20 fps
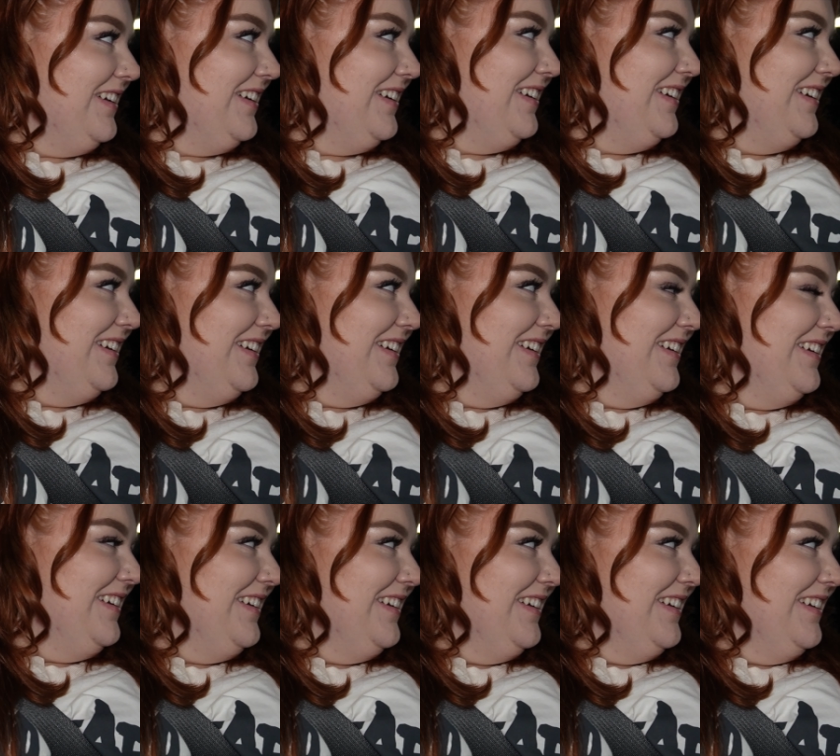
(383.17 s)

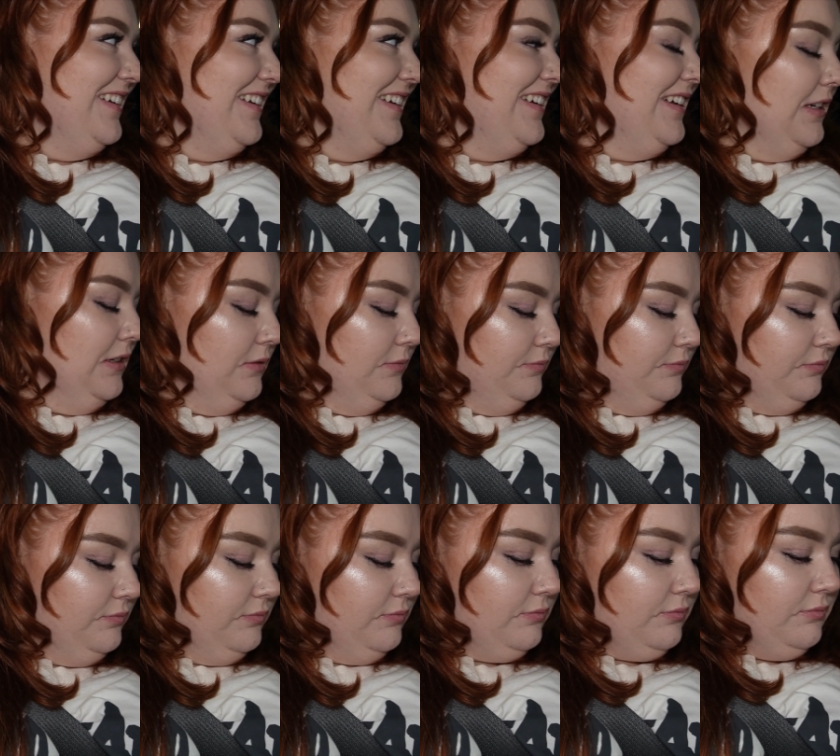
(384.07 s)
Uh,
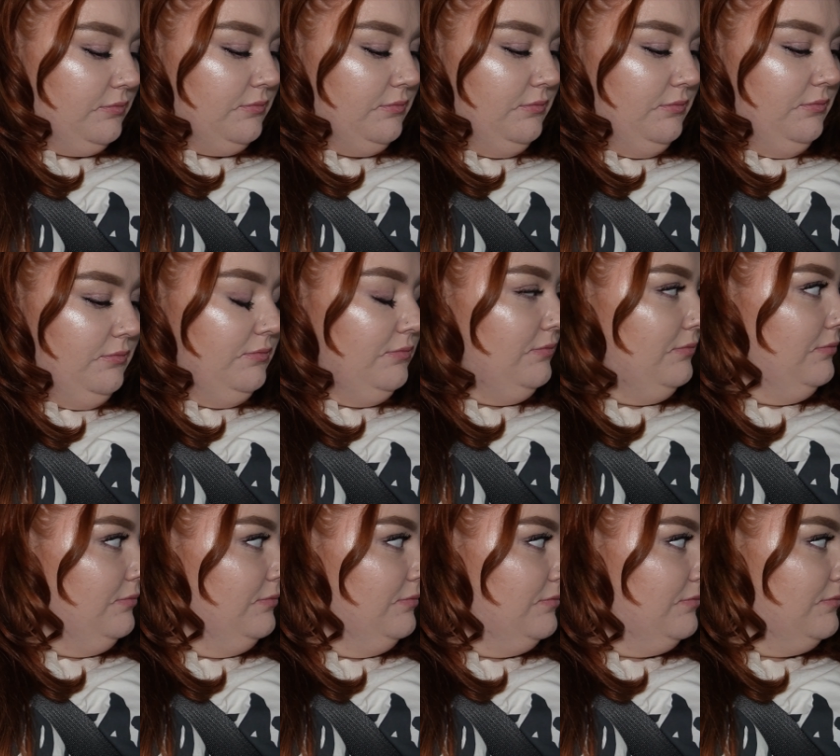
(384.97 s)
no, today's
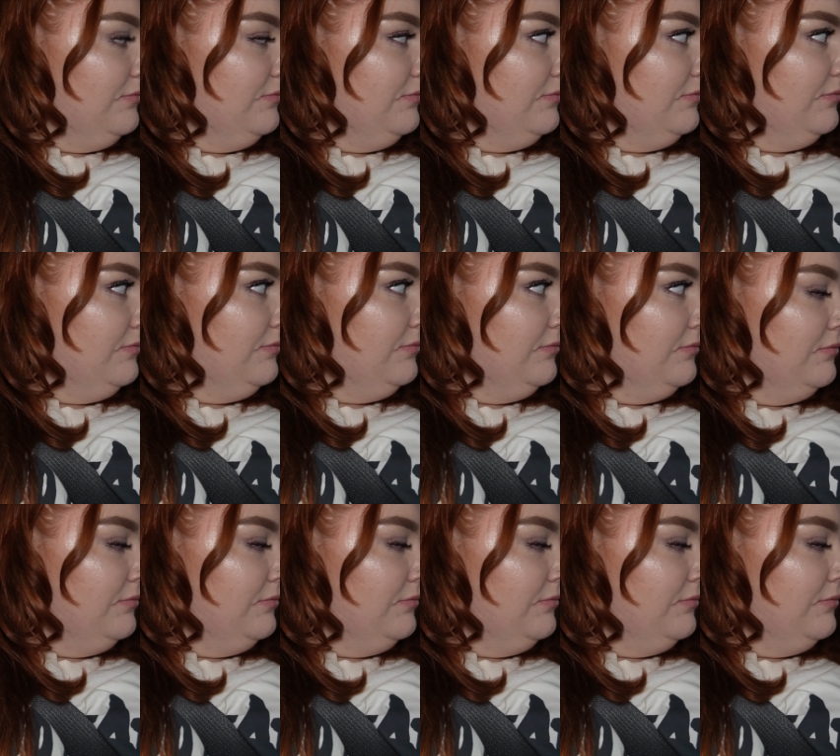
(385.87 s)
Sunday.